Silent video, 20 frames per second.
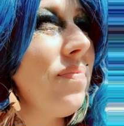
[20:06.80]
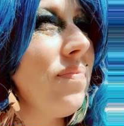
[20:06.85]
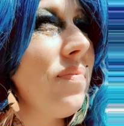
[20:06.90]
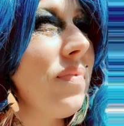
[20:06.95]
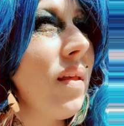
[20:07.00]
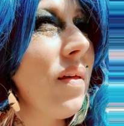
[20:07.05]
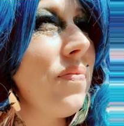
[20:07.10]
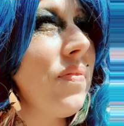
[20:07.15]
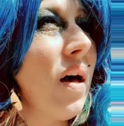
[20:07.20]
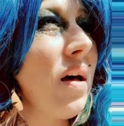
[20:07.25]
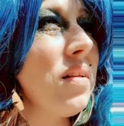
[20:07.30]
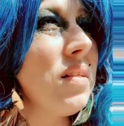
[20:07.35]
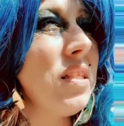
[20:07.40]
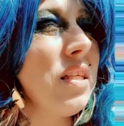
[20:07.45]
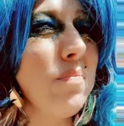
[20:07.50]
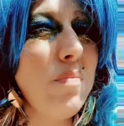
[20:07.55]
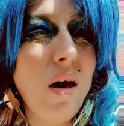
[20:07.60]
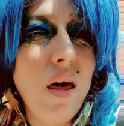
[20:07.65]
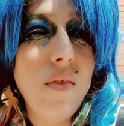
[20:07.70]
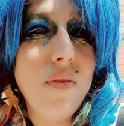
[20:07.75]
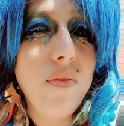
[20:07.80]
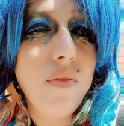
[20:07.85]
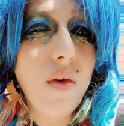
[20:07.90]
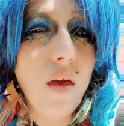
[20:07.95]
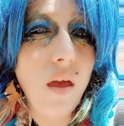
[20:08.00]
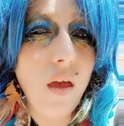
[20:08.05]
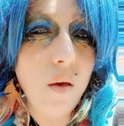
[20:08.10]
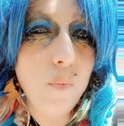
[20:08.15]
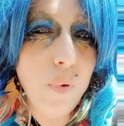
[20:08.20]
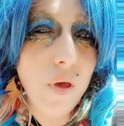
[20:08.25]
That's the main
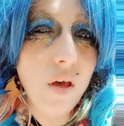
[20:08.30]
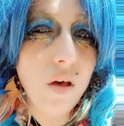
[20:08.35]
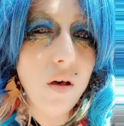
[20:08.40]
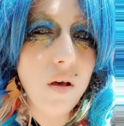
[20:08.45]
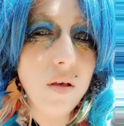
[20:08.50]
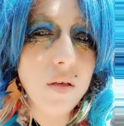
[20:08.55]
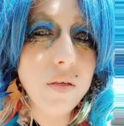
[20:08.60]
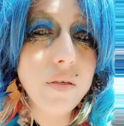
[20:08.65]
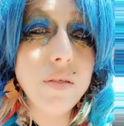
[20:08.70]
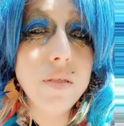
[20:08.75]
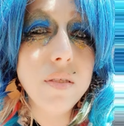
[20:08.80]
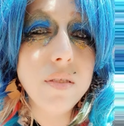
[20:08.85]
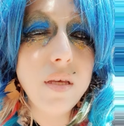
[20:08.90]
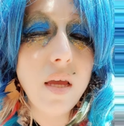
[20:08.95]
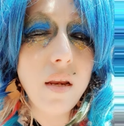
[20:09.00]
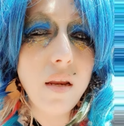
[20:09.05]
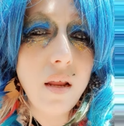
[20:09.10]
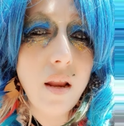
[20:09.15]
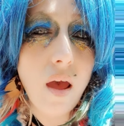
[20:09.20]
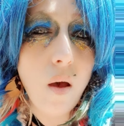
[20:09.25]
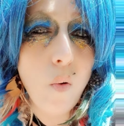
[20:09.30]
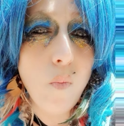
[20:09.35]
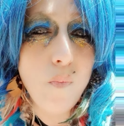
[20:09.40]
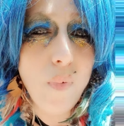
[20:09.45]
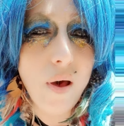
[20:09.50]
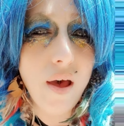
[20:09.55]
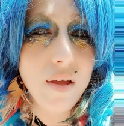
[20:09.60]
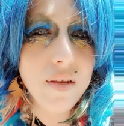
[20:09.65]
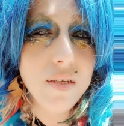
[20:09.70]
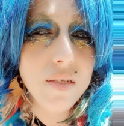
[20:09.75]
thing, because sending out
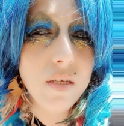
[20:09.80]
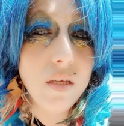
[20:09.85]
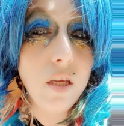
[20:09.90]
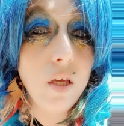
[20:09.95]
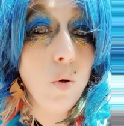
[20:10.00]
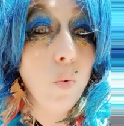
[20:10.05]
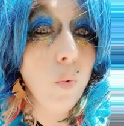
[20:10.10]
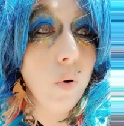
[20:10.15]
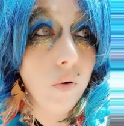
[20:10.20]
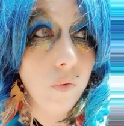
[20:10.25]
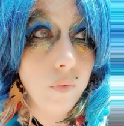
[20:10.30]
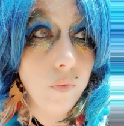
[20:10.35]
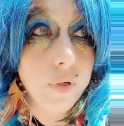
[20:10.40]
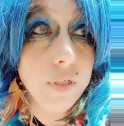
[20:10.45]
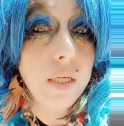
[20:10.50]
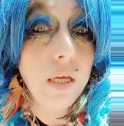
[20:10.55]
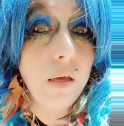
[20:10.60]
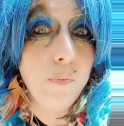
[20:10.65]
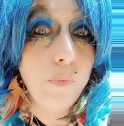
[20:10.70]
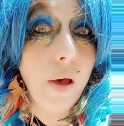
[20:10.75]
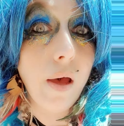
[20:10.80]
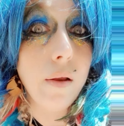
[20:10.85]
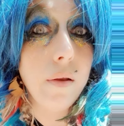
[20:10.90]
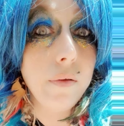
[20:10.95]
bad, you will receive bad.